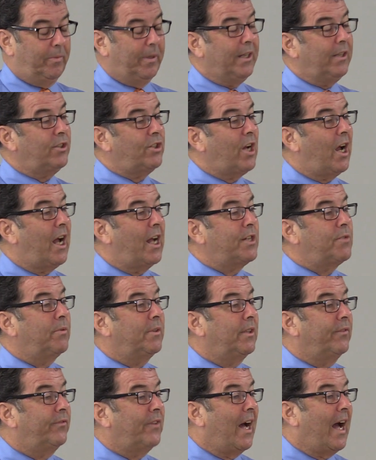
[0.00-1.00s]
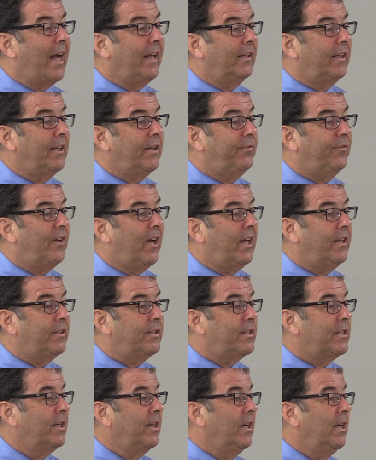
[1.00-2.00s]
being charged with a violent
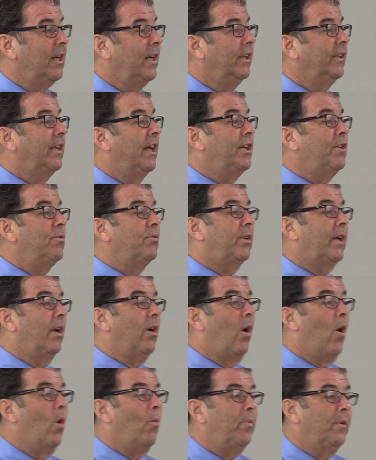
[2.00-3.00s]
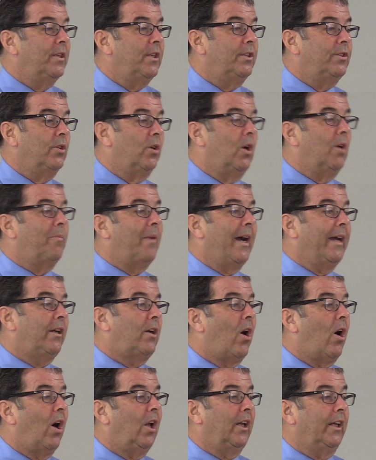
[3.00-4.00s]
offense, then you can open the door by
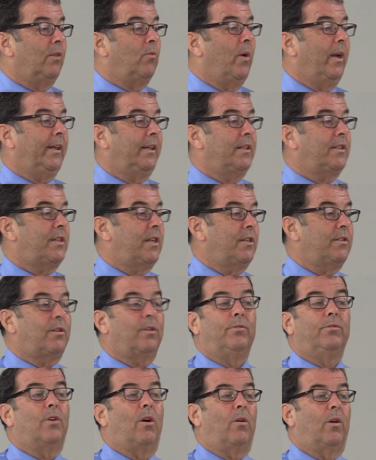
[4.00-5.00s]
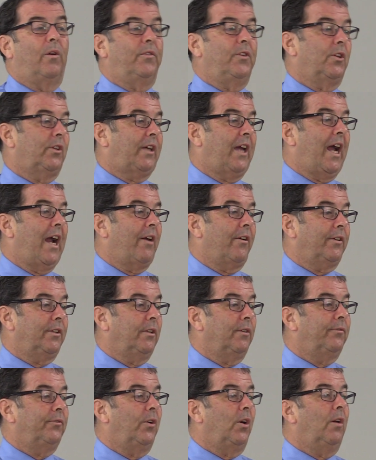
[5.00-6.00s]
calling witnesses who know of your
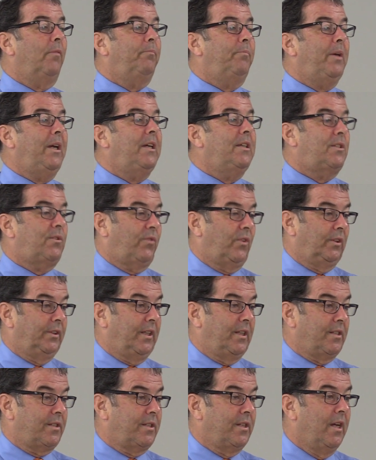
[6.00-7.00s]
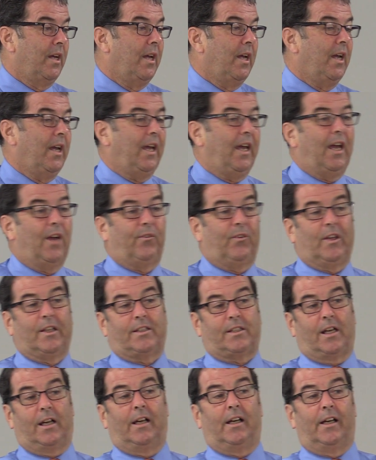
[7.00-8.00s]
character for peacefulness. If
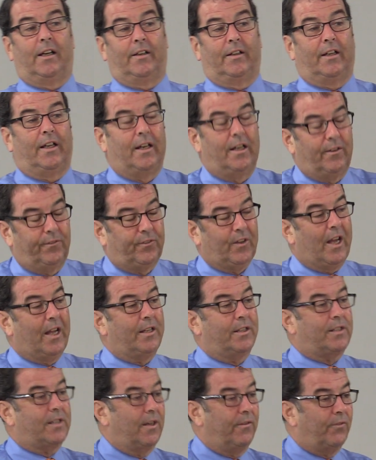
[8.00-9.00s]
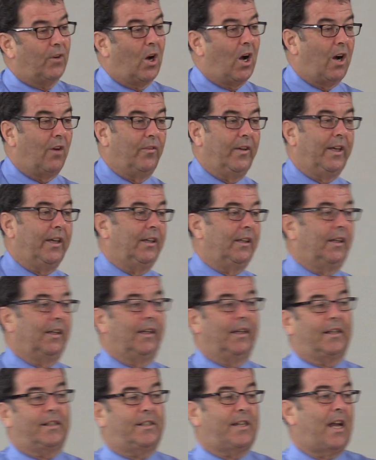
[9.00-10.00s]
it's an offense involving
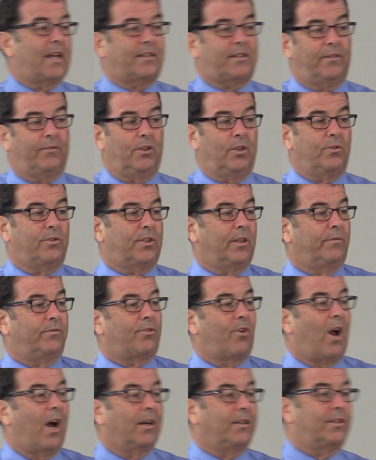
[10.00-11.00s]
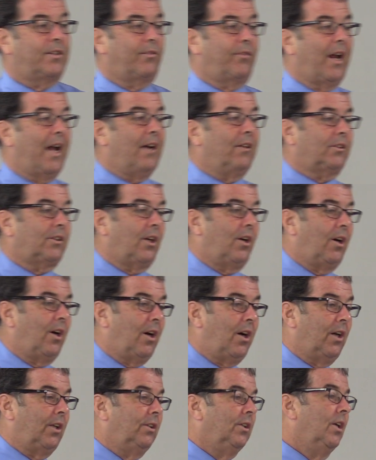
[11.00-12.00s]
excessive use of drugs or
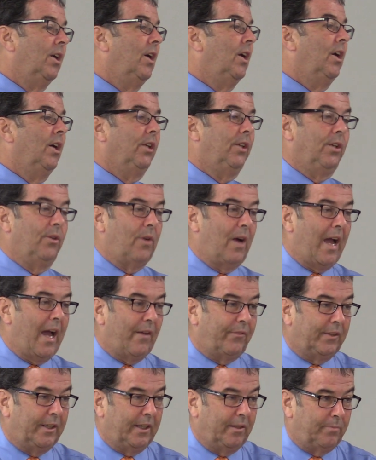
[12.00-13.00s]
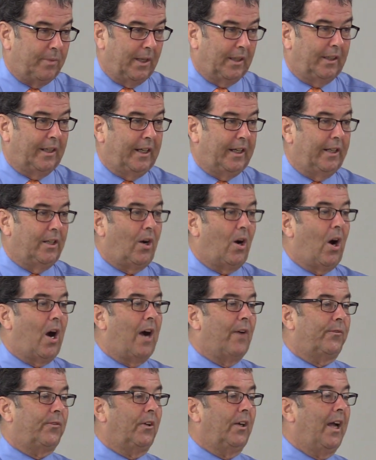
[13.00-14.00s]
alcohol, you have the ability to
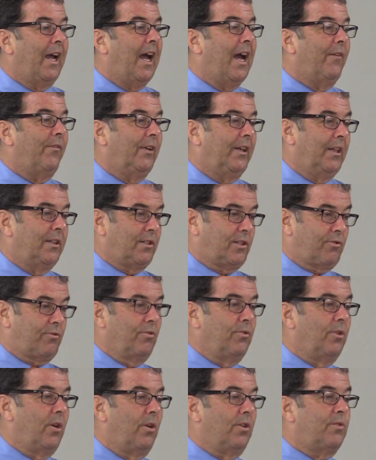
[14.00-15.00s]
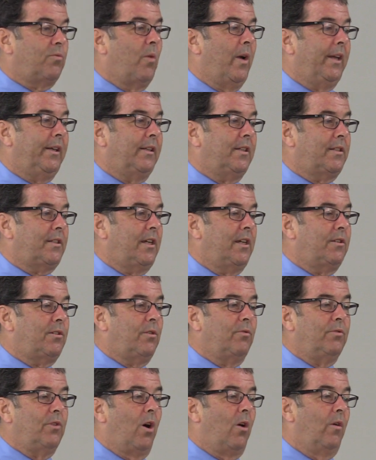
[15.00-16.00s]
offer evidence through those witnesses
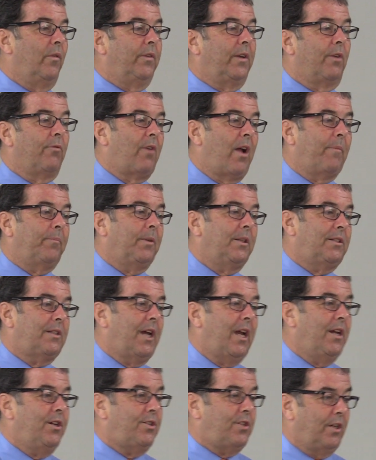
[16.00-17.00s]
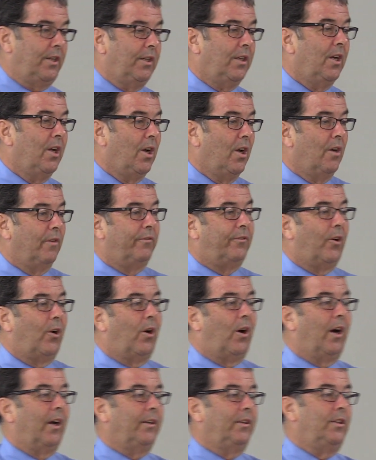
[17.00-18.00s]
who know of your reputation
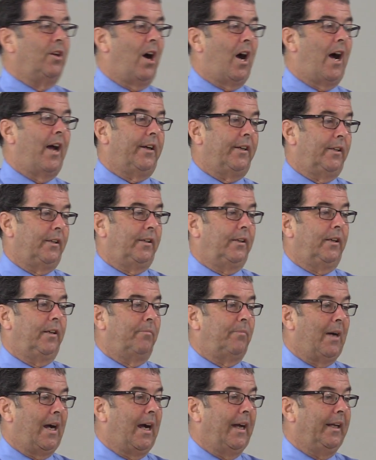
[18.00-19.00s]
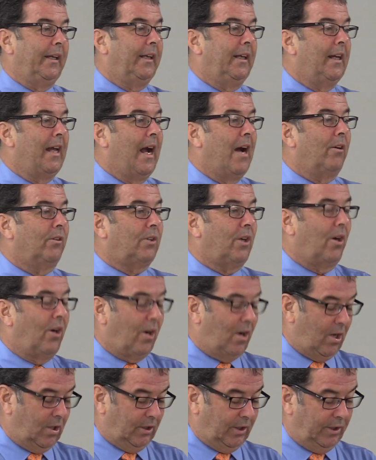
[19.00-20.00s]
for not imbibing in
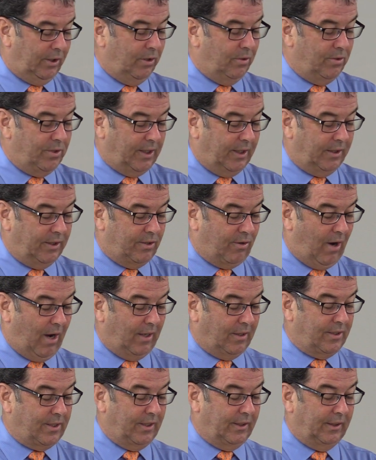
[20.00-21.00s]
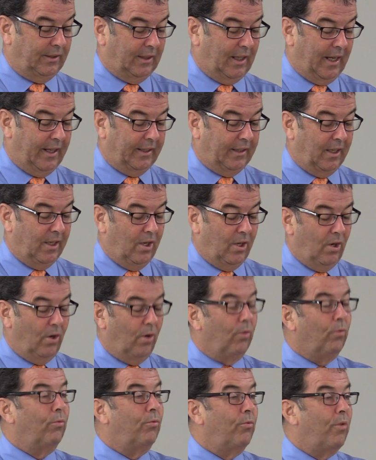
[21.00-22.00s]
alcohol or using drugs and the like.
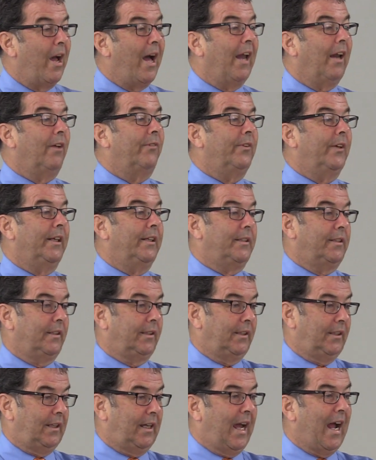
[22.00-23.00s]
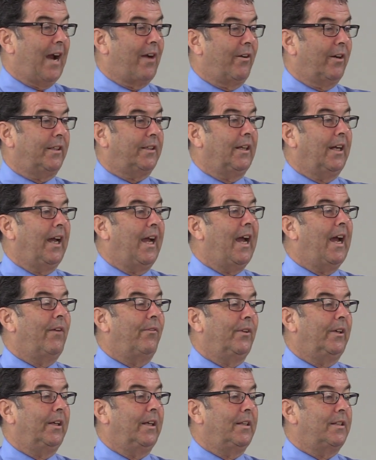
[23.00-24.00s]
Relevant character
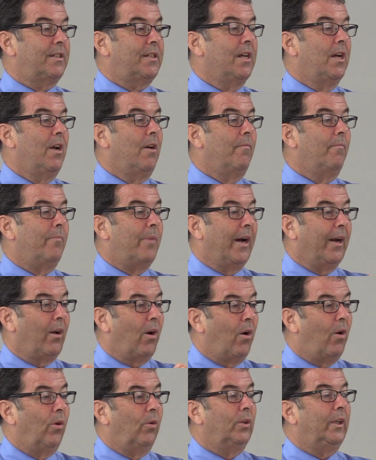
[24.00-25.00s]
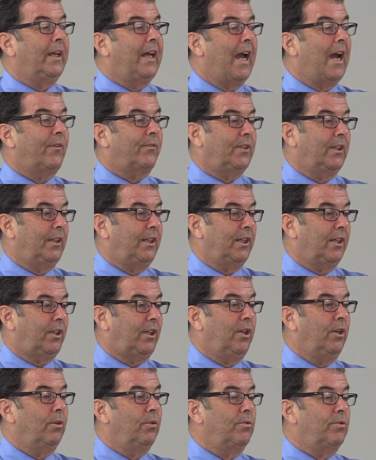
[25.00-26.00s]
evidence, but only after the
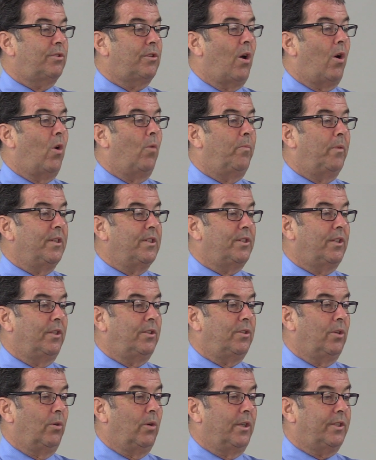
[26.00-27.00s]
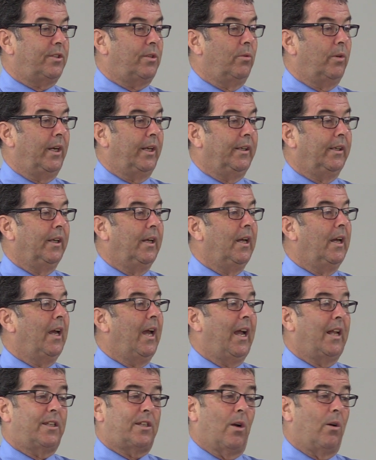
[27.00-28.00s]
accused opens the door to it.
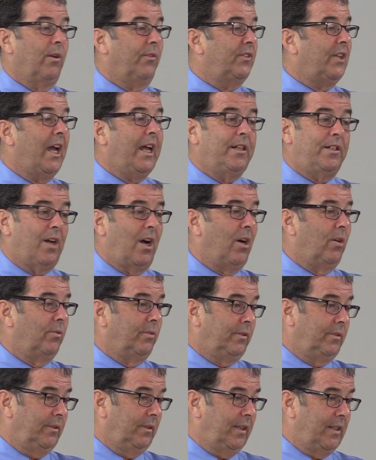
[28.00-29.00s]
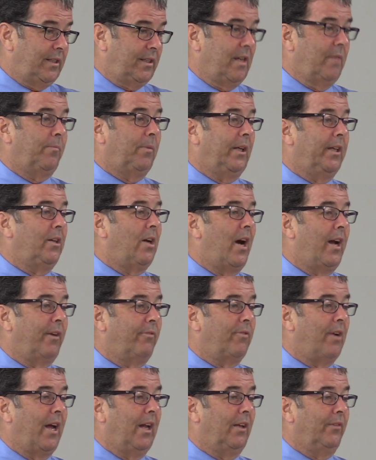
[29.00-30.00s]
And so if they don't, it's simply not a
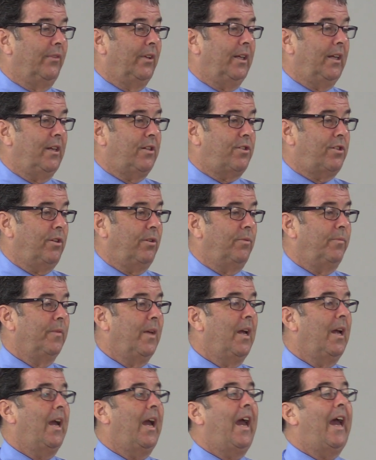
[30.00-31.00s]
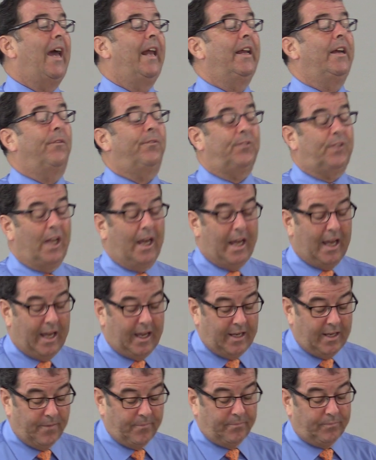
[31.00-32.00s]
relevant issue. And if
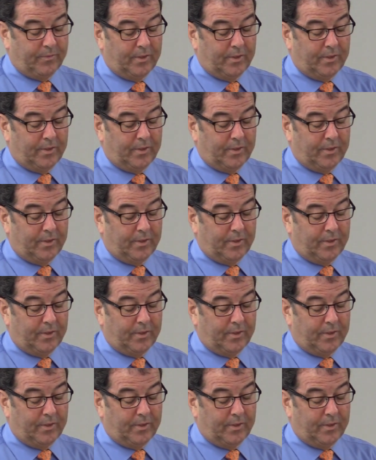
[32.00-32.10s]
they